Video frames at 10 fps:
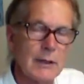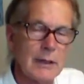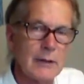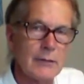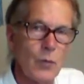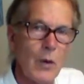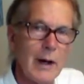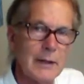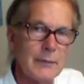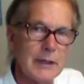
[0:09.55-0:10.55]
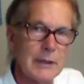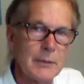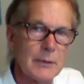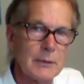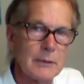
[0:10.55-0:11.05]
of why
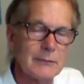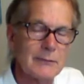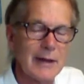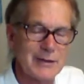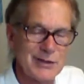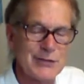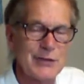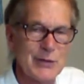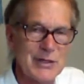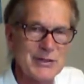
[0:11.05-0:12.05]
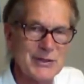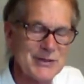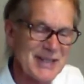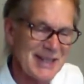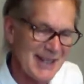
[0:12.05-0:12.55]
people, actually has a few issues,